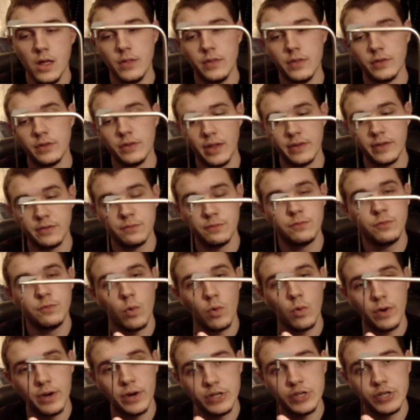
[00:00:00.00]
This has a
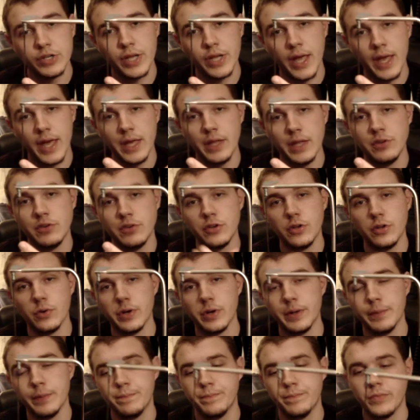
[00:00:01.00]
4-inch cage to
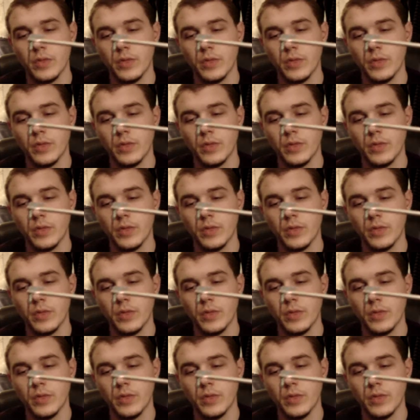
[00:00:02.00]
it.